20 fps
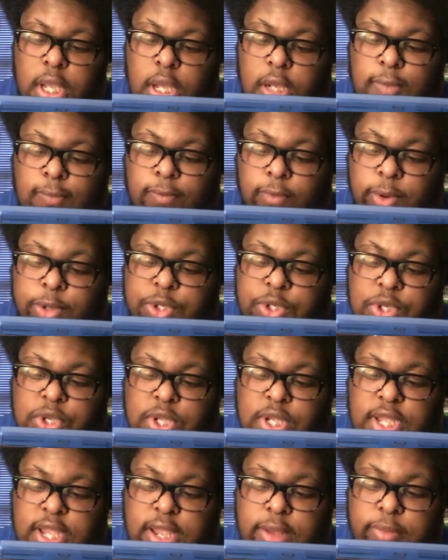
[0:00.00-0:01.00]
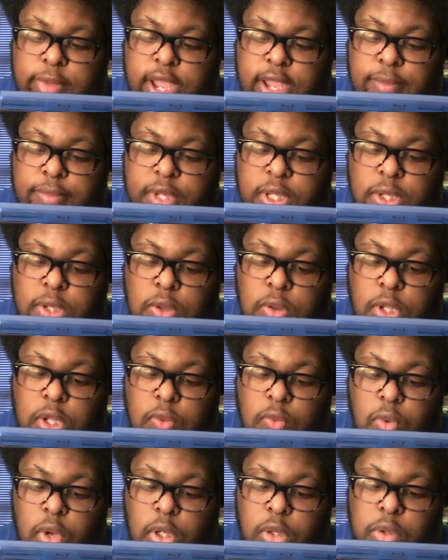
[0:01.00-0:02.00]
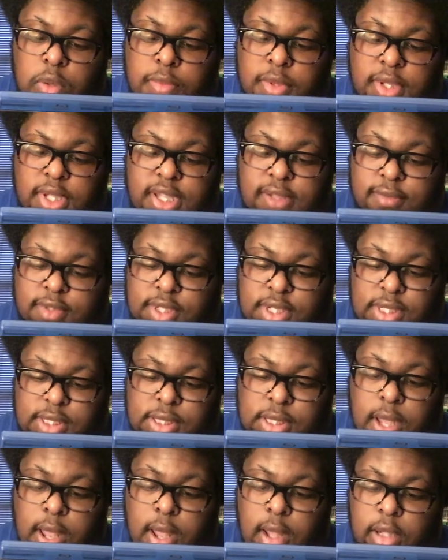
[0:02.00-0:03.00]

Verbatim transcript: Unfortunately, he may be the only one who believes this.